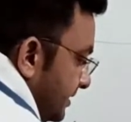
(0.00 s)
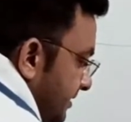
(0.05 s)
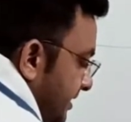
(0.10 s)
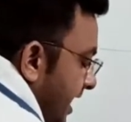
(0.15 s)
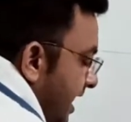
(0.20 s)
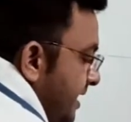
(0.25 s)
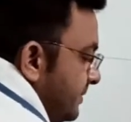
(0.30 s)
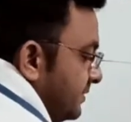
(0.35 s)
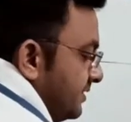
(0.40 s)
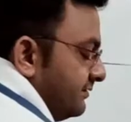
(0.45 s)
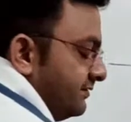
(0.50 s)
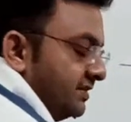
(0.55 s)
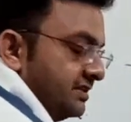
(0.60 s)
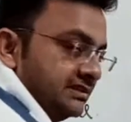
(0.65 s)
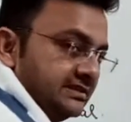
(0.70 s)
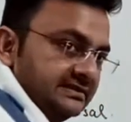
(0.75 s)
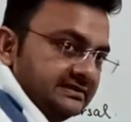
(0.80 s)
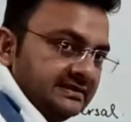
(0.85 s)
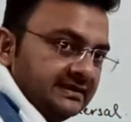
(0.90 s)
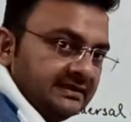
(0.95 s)
time
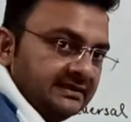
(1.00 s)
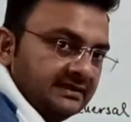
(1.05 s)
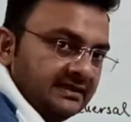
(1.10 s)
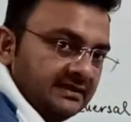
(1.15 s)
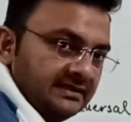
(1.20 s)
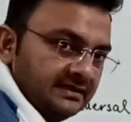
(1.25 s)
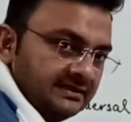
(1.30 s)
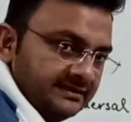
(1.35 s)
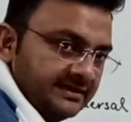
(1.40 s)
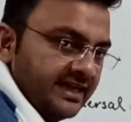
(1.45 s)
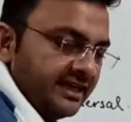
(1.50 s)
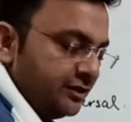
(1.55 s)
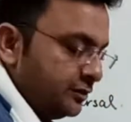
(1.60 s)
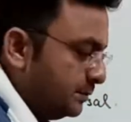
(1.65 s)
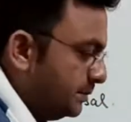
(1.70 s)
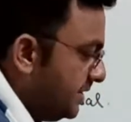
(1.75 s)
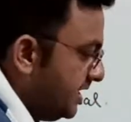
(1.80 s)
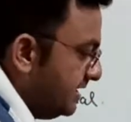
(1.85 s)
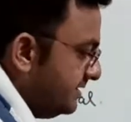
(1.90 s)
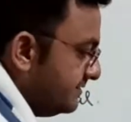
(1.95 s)
reverse signal,
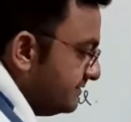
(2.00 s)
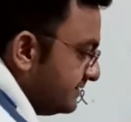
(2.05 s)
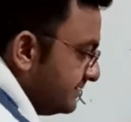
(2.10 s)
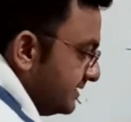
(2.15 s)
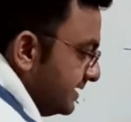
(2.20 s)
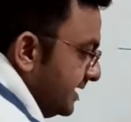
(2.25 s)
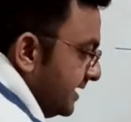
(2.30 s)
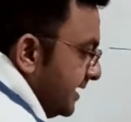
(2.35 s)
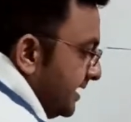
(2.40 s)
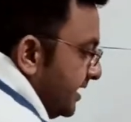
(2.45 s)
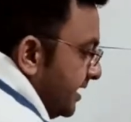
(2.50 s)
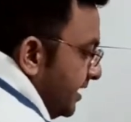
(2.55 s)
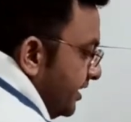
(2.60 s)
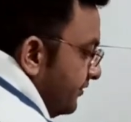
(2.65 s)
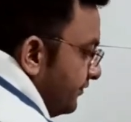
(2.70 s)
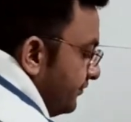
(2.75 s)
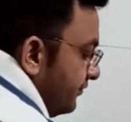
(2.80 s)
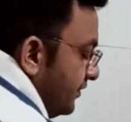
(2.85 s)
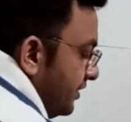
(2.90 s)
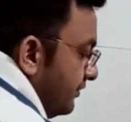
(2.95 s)
that means
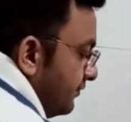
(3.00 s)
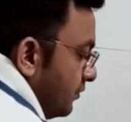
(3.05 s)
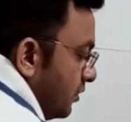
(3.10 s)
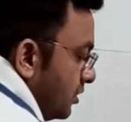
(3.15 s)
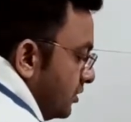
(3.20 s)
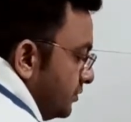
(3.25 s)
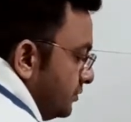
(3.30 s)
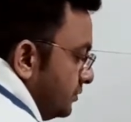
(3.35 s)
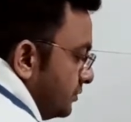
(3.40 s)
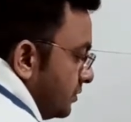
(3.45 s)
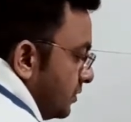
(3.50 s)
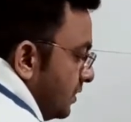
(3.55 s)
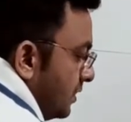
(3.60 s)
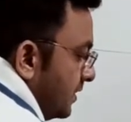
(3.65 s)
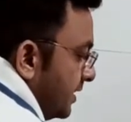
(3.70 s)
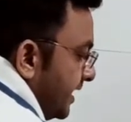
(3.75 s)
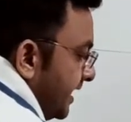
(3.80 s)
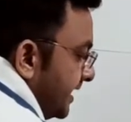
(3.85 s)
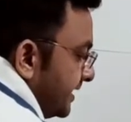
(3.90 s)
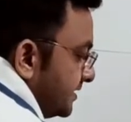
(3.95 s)
if we want to
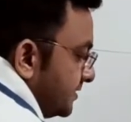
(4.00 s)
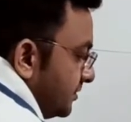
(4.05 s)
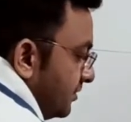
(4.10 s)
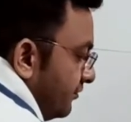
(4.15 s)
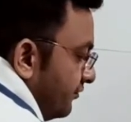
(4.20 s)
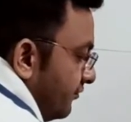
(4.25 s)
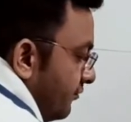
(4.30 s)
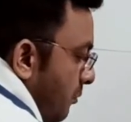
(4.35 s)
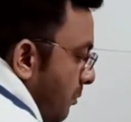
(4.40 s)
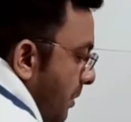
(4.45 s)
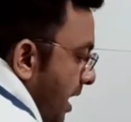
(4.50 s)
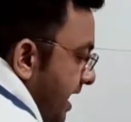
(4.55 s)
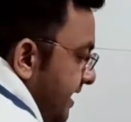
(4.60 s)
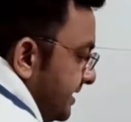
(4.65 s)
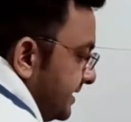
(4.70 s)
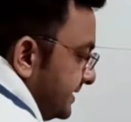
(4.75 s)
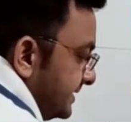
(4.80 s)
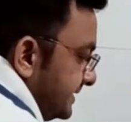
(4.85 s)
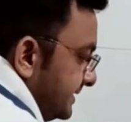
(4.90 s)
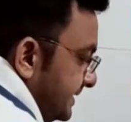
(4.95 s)
draw x of
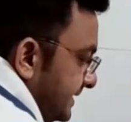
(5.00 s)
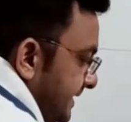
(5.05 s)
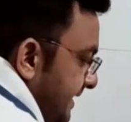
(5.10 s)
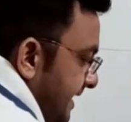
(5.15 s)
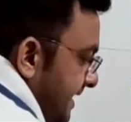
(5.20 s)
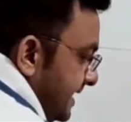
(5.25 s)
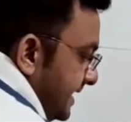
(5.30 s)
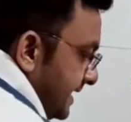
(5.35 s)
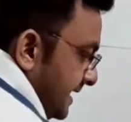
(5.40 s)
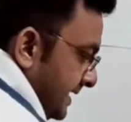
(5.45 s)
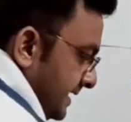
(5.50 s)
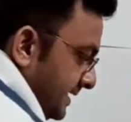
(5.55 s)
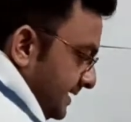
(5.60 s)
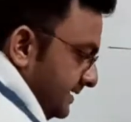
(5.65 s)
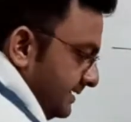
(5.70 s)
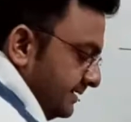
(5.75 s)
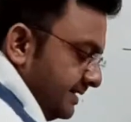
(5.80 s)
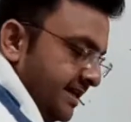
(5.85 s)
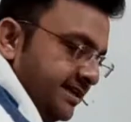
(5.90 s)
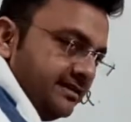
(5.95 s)
minus t,
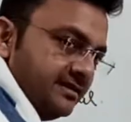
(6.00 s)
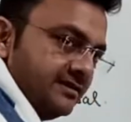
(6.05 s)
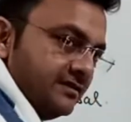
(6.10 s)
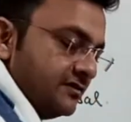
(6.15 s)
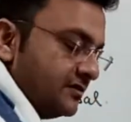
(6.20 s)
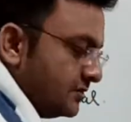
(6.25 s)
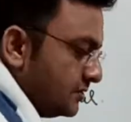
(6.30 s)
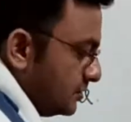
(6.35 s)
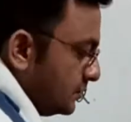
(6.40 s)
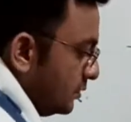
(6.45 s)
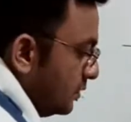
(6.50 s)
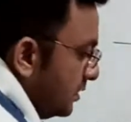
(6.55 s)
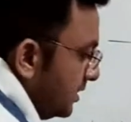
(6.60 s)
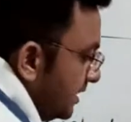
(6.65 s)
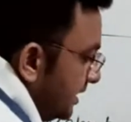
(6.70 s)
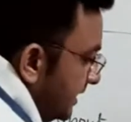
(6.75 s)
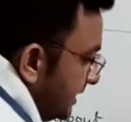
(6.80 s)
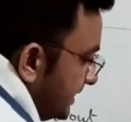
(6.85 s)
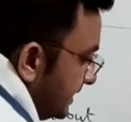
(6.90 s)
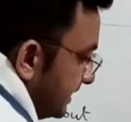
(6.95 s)
right? So
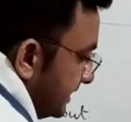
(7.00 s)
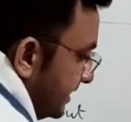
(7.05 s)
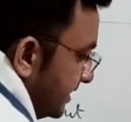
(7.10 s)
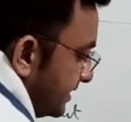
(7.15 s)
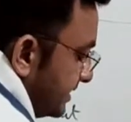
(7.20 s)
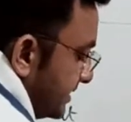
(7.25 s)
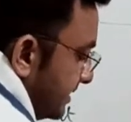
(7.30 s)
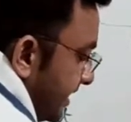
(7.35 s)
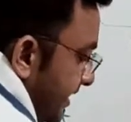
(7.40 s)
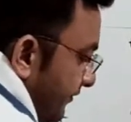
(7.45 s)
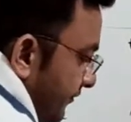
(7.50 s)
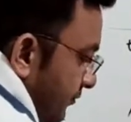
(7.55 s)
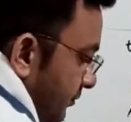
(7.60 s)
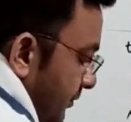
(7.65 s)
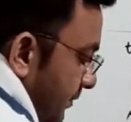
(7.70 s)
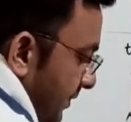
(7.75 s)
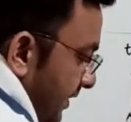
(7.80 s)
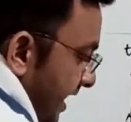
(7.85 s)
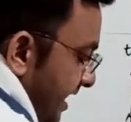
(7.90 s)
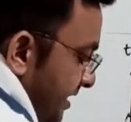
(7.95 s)
this
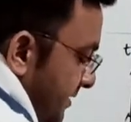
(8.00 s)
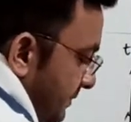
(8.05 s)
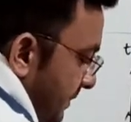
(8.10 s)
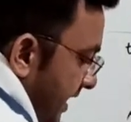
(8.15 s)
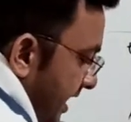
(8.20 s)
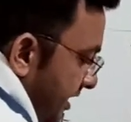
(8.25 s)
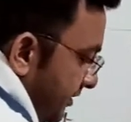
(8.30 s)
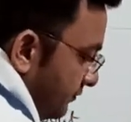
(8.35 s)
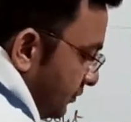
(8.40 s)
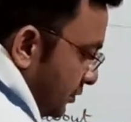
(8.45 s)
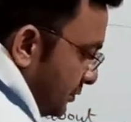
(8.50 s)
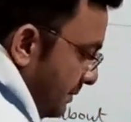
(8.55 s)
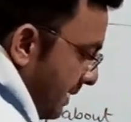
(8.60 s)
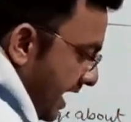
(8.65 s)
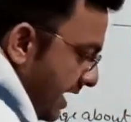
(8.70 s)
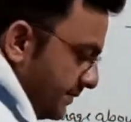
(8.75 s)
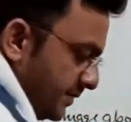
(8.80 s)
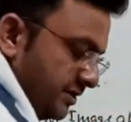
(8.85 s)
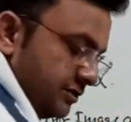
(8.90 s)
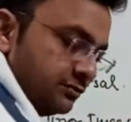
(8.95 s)
right part would
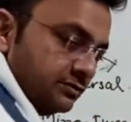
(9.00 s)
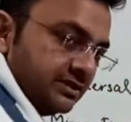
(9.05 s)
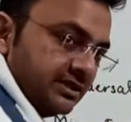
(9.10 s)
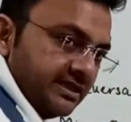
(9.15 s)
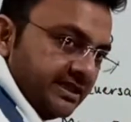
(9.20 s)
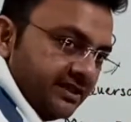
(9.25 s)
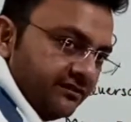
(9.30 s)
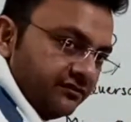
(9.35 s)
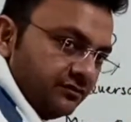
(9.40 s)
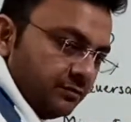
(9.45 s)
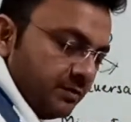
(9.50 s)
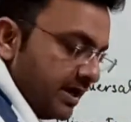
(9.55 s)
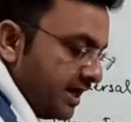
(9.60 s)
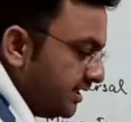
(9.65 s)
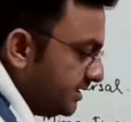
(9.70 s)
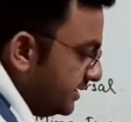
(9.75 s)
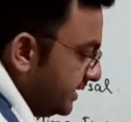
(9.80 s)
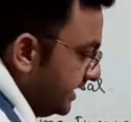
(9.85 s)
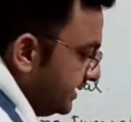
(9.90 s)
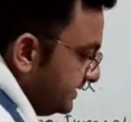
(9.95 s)
map into the left
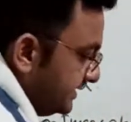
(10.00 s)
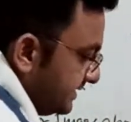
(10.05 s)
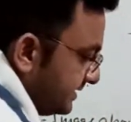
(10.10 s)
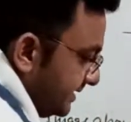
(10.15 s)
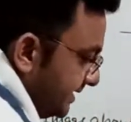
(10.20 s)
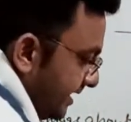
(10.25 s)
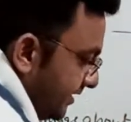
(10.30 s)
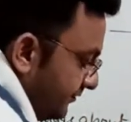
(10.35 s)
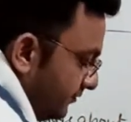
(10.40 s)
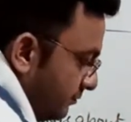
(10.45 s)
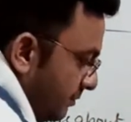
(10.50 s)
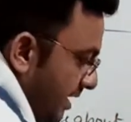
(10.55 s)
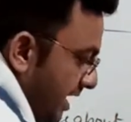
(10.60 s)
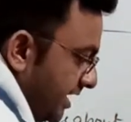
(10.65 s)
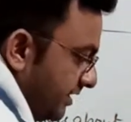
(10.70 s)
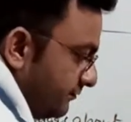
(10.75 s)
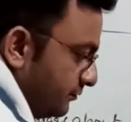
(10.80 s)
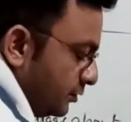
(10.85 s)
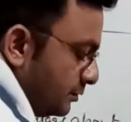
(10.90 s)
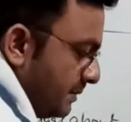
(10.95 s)
part, and this left
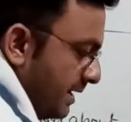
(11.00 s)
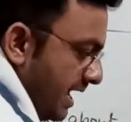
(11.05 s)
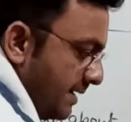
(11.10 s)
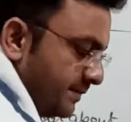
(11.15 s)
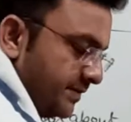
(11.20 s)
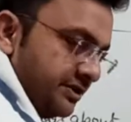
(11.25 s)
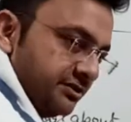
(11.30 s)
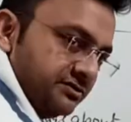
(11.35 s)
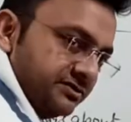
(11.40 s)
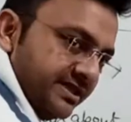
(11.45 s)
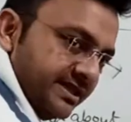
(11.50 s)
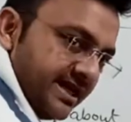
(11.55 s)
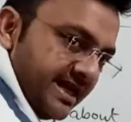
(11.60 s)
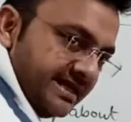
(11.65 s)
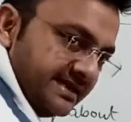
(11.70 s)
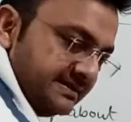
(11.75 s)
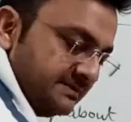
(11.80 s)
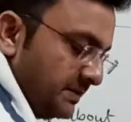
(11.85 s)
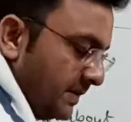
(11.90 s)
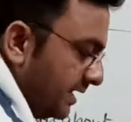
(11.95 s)
part would map into the
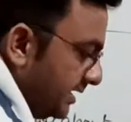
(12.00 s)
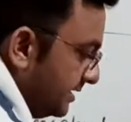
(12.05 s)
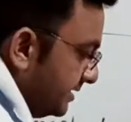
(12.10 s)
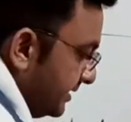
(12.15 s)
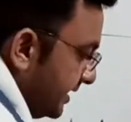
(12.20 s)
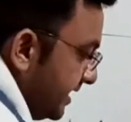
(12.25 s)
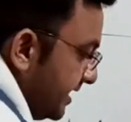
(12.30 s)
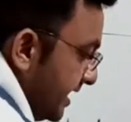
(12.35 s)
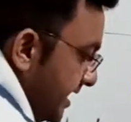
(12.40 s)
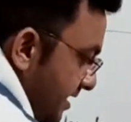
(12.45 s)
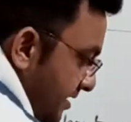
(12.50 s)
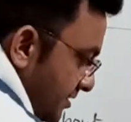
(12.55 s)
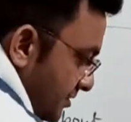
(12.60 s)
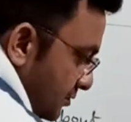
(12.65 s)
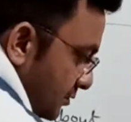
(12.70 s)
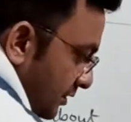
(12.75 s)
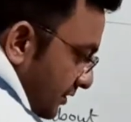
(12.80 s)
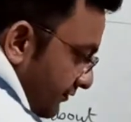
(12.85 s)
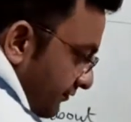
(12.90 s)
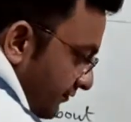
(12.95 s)
right part, right?
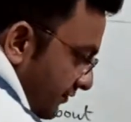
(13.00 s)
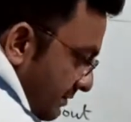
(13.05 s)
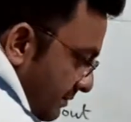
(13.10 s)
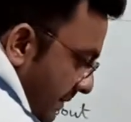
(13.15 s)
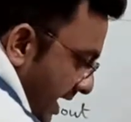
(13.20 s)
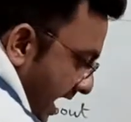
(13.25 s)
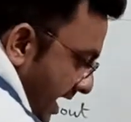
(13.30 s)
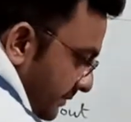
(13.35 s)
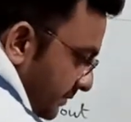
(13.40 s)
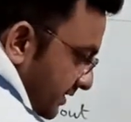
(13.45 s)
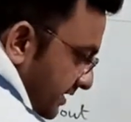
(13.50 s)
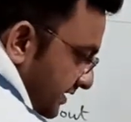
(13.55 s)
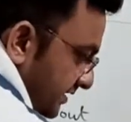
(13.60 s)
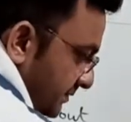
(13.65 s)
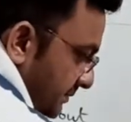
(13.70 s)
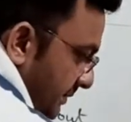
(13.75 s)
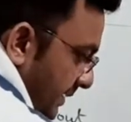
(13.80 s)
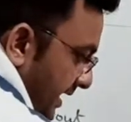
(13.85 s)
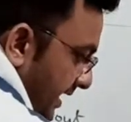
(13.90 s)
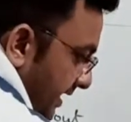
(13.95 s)
So if we map this
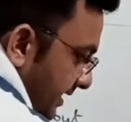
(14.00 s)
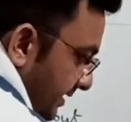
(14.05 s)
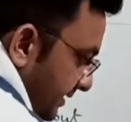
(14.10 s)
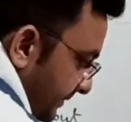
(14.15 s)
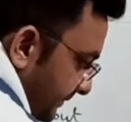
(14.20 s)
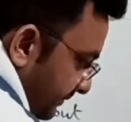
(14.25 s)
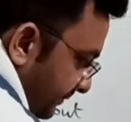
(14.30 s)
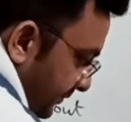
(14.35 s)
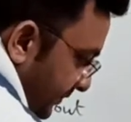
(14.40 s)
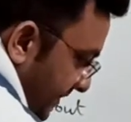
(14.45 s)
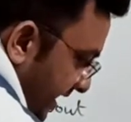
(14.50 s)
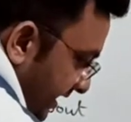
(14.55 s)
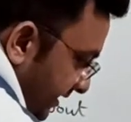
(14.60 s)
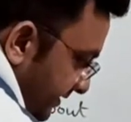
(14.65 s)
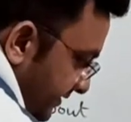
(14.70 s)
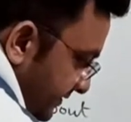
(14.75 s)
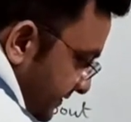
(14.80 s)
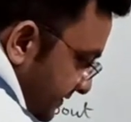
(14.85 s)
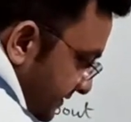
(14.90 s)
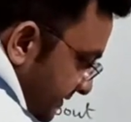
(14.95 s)
part, that
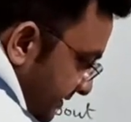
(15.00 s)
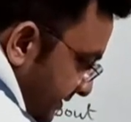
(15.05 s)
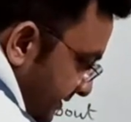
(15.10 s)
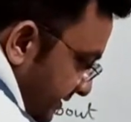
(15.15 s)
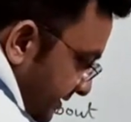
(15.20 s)
is